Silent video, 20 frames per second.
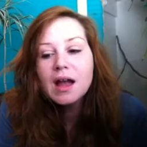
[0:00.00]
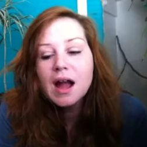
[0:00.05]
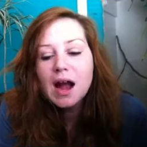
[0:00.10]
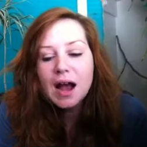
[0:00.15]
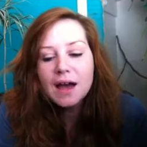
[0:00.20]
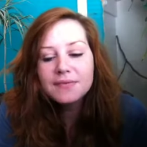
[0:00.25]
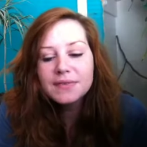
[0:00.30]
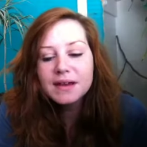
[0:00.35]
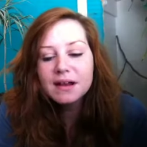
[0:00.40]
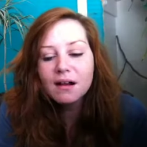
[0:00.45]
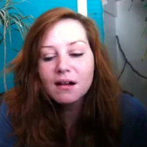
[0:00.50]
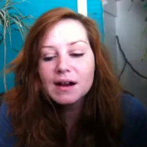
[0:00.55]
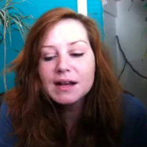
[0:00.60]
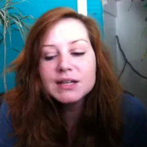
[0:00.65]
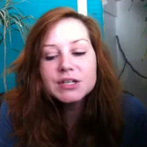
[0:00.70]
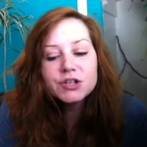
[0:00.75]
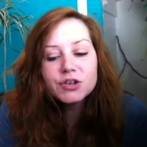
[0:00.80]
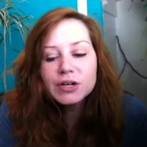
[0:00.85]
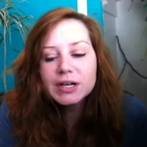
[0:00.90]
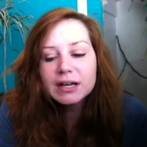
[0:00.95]
I think our
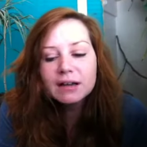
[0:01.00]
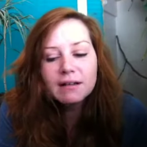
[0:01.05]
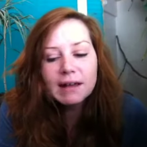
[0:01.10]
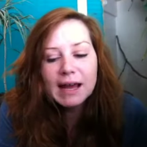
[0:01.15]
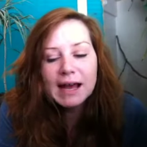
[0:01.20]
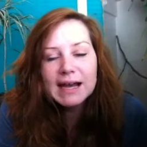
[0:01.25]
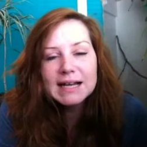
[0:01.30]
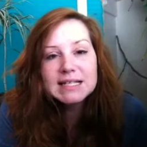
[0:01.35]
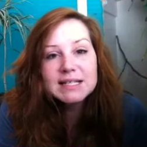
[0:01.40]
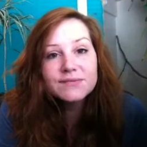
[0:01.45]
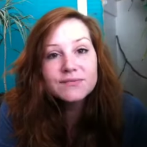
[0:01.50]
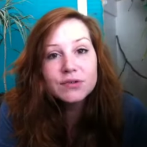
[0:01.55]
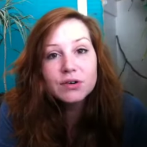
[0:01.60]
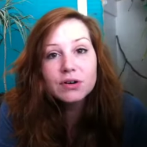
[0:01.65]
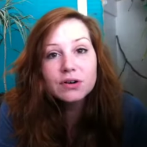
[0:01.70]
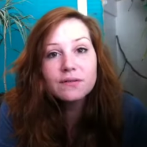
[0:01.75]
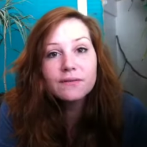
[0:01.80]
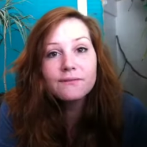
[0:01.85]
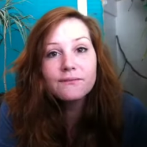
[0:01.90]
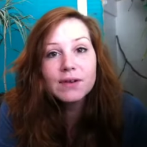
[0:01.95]
entering class
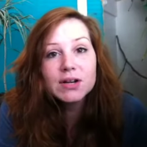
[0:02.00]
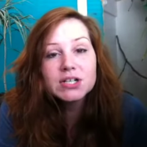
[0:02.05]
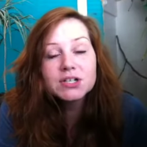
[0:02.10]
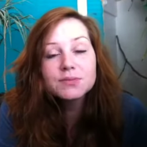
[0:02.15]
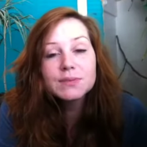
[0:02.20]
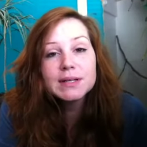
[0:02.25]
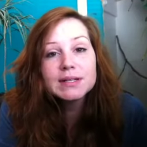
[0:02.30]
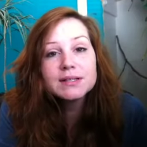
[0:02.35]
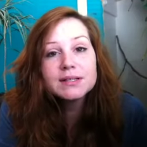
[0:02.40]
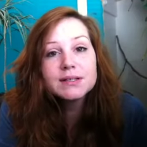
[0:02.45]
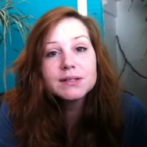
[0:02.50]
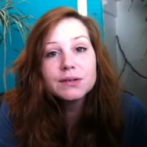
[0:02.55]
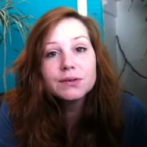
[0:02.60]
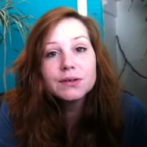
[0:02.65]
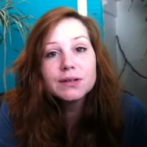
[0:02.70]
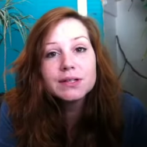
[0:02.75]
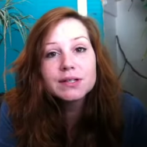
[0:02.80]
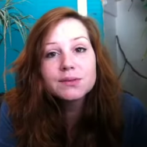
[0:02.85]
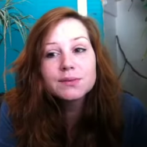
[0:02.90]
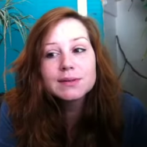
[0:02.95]
for freshman
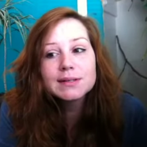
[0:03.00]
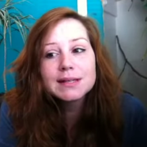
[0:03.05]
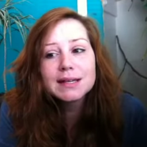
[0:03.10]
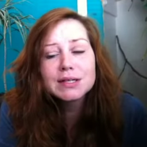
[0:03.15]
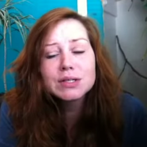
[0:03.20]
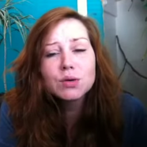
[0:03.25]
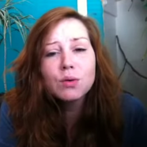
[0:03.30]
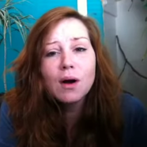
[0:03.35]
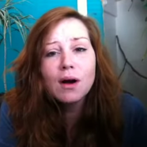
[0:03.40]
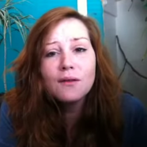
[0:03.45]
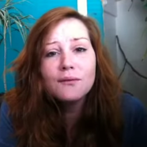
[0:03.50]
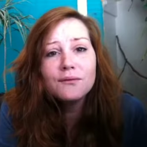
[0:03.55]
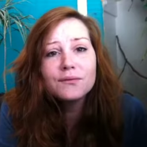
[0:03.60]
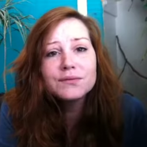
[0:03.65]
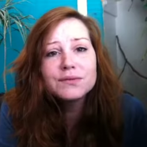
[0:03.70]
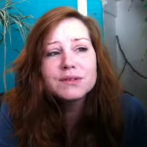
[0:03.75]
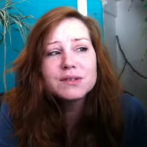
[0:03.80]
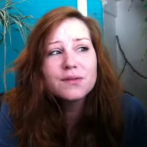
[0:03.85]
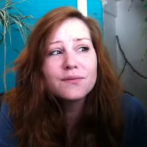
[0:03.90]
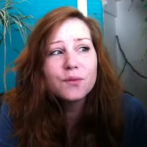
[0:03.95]
students was like 12
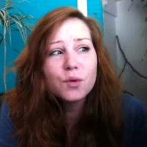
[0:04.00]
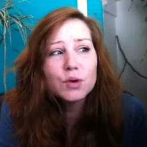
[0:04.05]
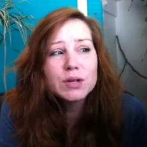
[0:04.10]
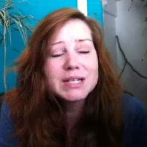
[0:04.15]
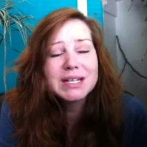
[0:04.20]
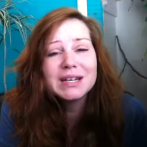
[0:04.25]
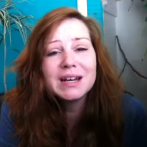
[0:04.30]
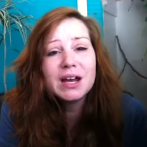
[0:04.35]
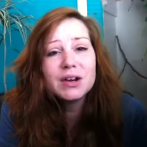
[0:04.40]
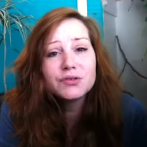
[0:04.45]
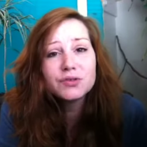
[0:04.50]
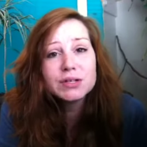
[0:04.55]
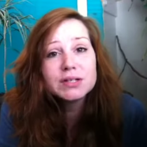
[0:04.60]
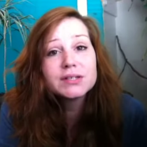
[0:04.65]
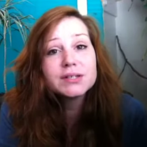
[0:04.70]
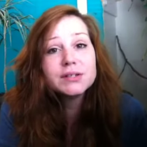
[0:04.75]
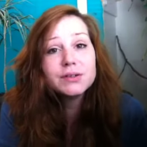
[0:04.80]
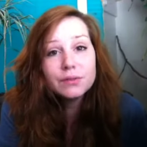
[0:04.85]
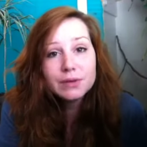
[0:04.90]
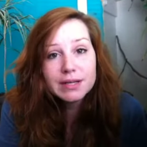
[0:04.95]
to 1400
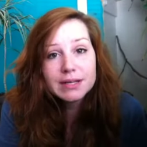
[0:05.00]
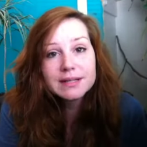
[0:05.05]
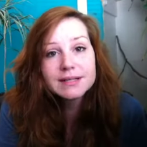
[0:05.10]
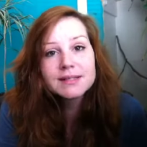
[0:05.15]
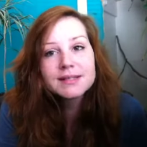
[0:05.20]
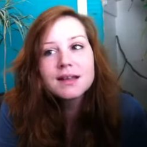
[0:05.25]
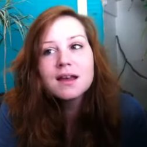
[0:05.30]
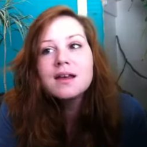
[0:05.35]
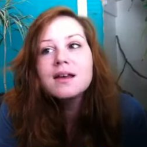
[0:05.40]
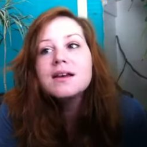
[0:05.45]
students.